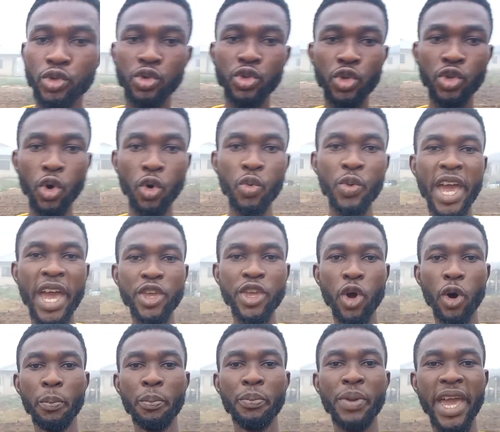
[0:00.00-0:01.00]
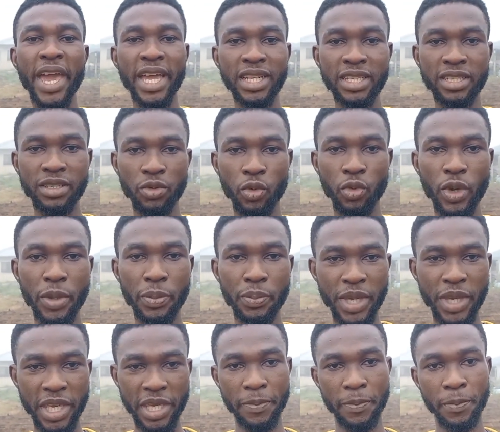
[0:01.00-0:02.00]
to know where your bed will
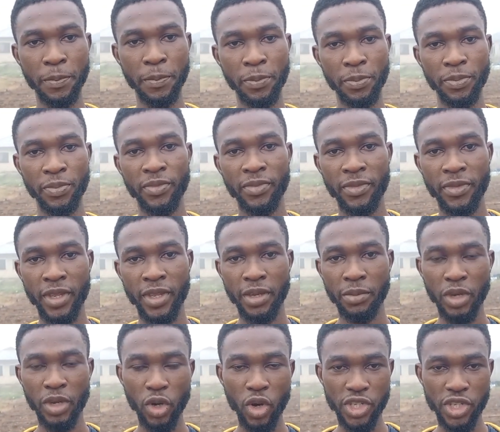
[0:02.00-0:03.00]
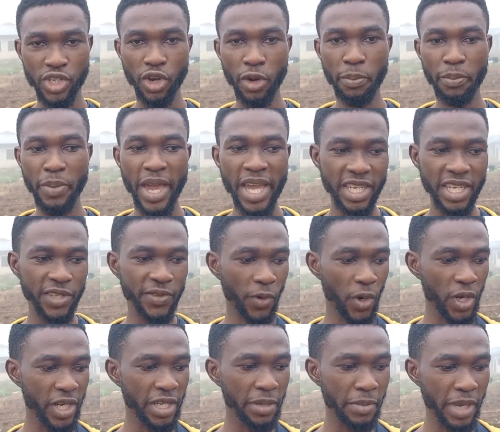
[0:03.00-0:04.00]
be, because your bed is
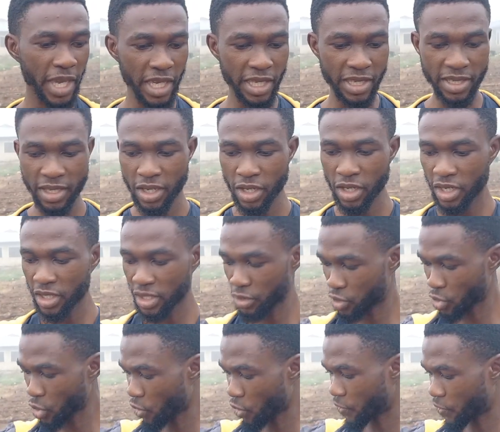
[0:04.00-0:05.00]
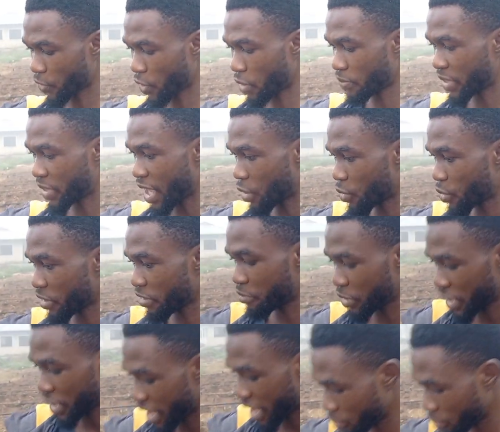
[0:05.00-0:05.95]
for the maize. So from there, we've been